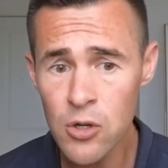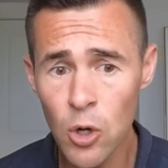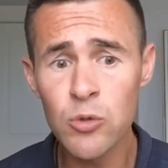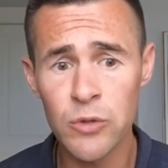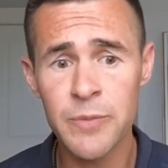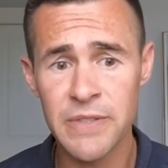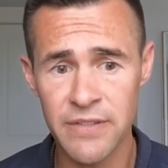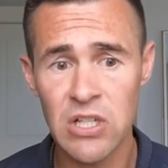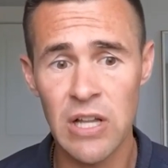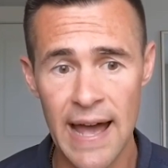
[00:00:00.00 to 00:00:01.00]
go to a
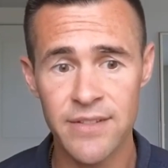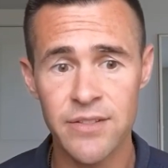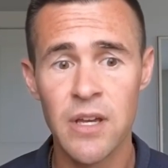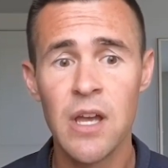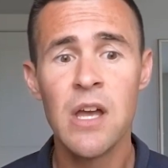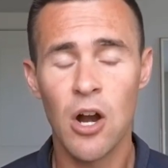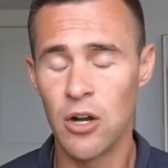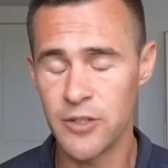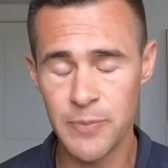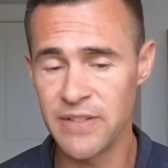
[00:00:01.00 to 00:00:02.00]
specific class
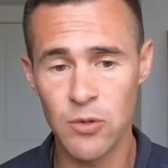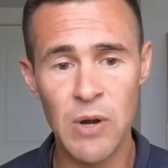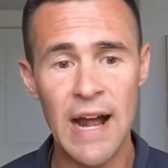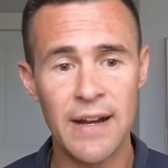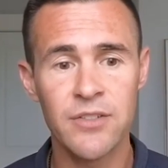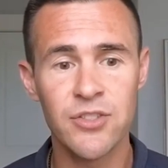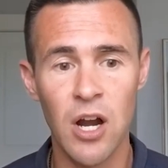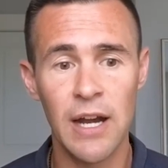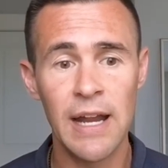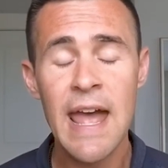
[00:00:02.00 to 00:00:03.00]
or a specific product.
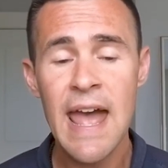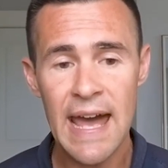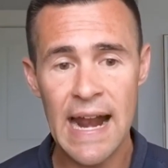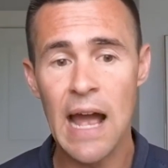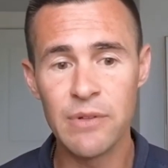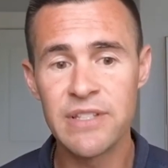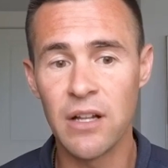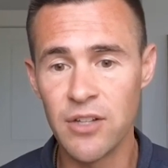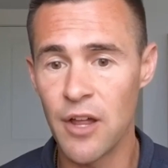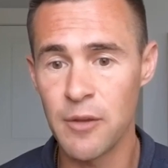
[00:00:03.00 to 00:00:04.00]
Sorry. And I would
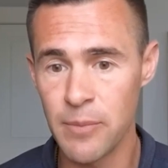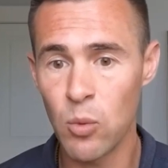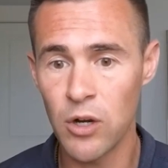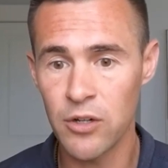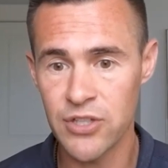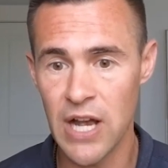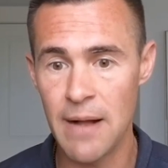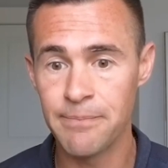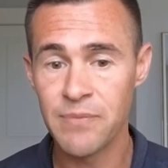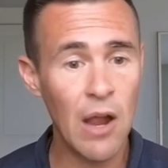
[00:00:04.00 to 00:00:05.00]
sell nothing but workers'
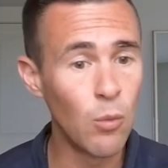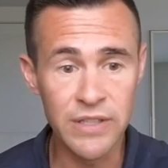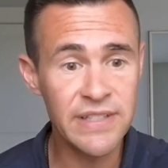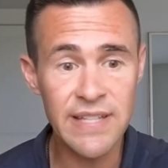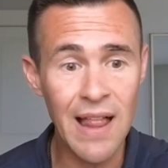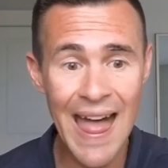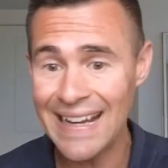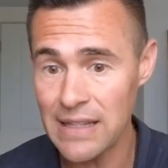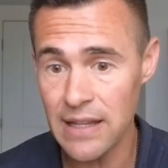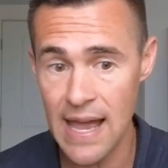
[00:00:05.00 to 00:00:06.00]
comp. I wouldn't sell
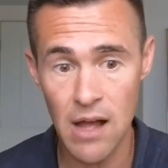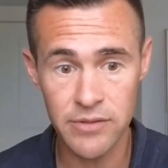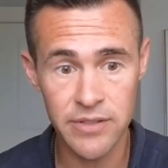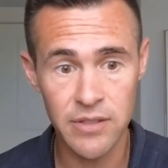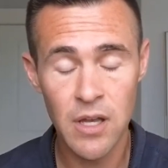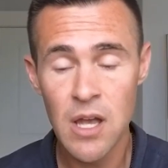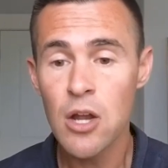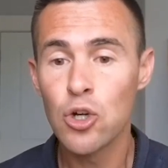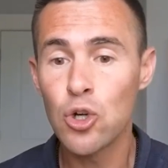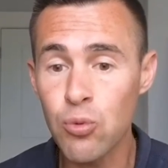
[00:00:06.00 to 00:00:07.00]
anything else.
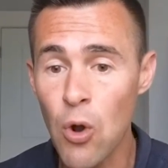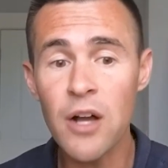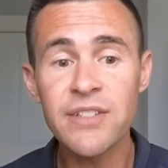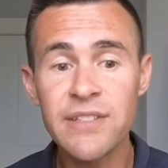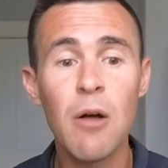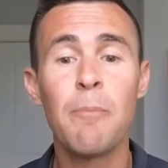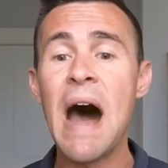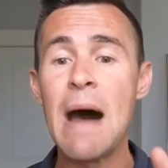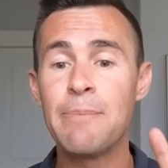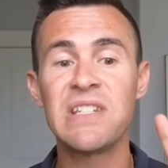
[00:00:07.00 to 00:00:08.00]
Cross-sell
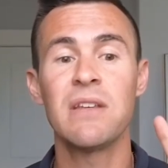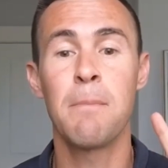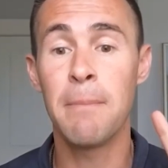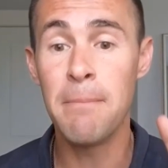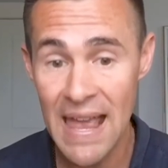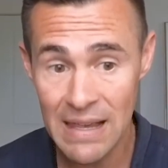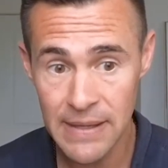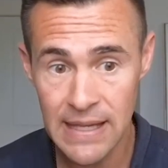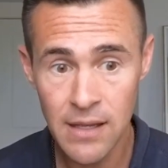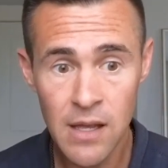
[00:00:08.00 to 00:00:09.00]
BOPs,
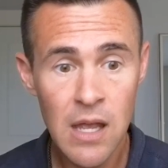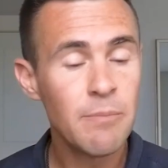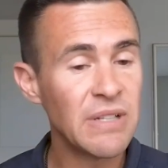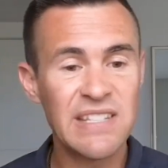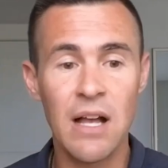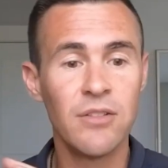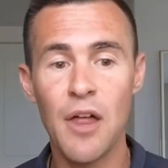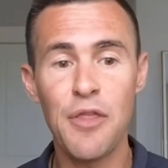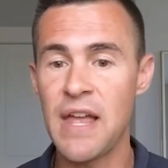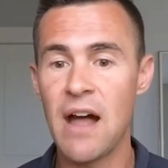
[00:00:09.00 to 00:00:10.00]
maybe, but sell
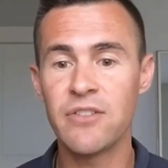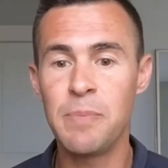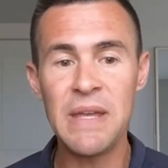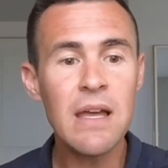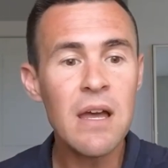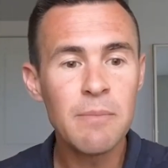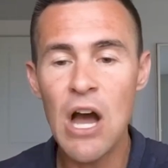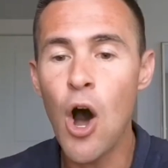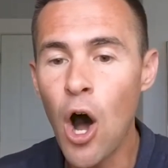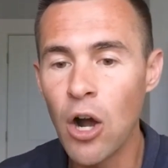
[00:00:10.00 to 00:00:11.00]
nothing else. Be
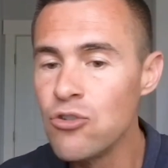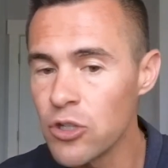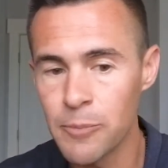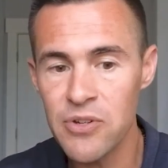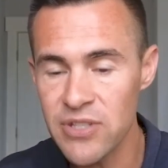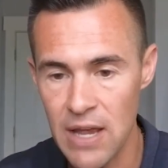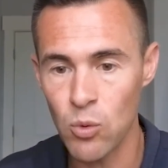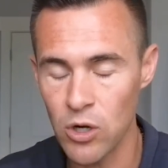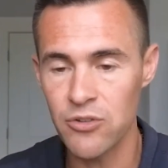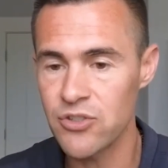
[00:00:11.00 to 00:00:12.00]

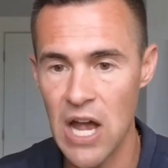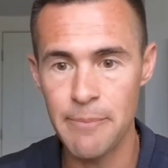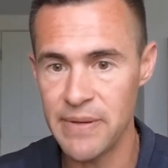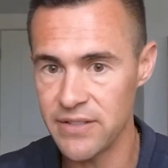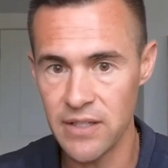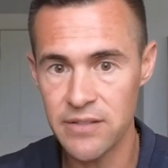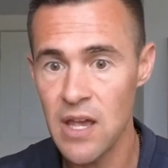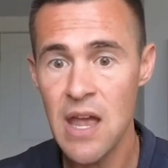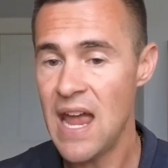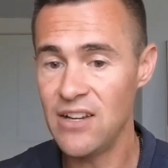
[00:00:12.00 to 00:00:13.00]
100% workers' comp
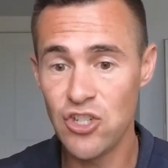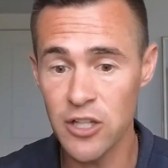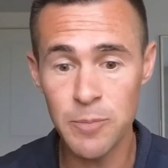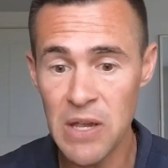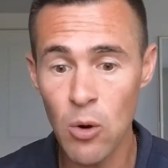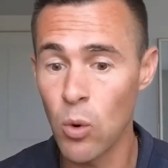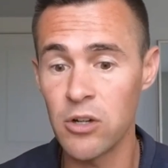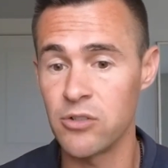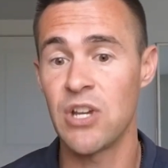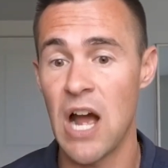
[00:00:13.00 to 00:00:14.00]
business and just be a
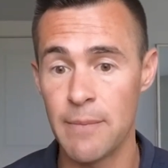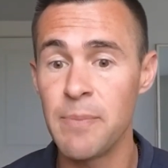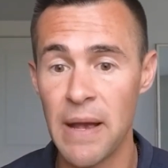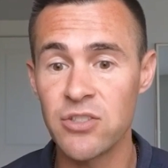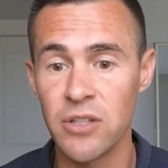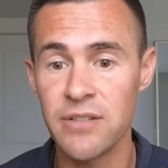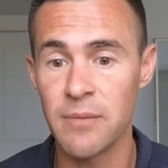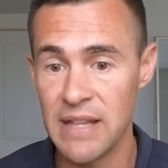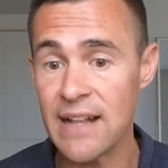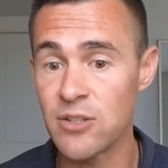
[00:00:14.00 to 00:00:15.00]
workers' comp specialist.
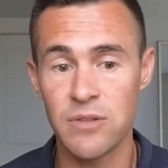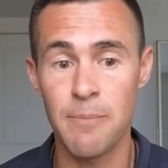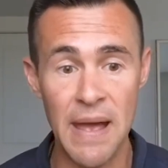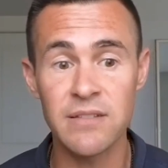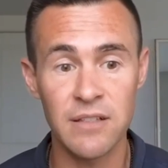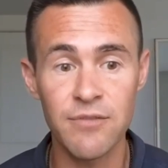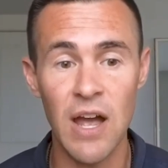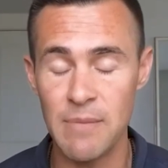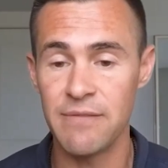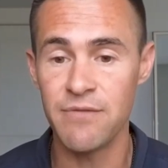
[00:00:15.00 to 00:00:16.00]
I mean, that's the best
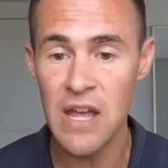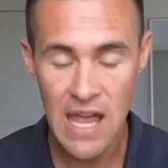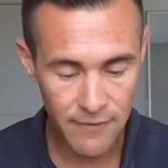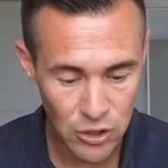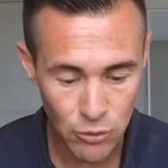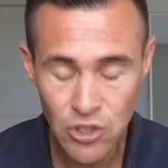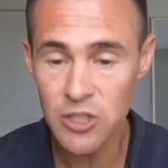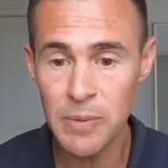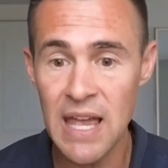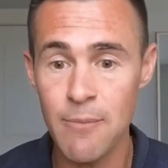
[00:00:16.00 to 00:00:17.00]
advice. I mean, if you
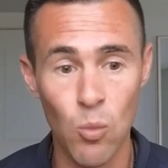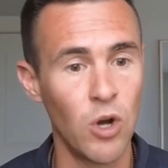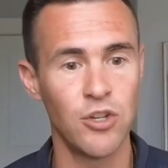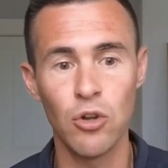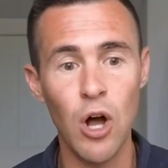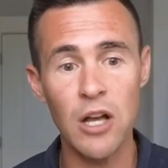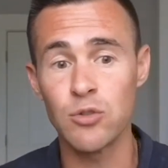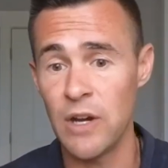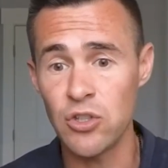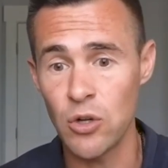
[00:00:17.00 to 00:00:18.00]
just became one, your
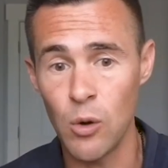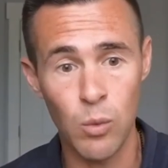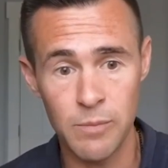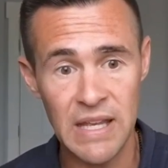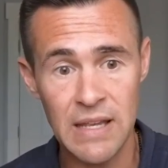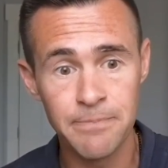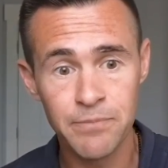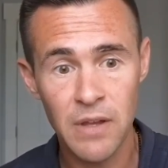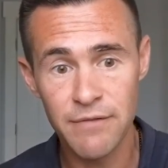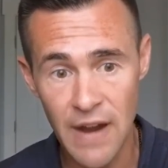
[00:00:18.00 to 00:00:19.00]
loss ratio would be
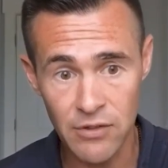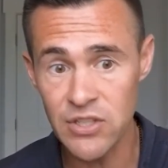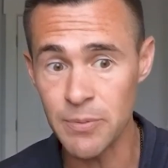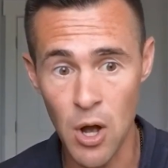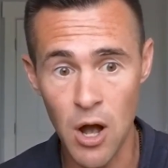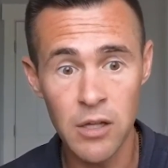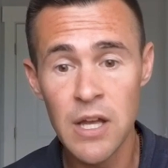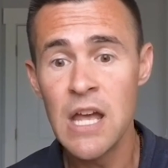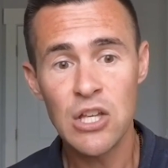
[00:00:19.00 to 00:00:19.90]
very small.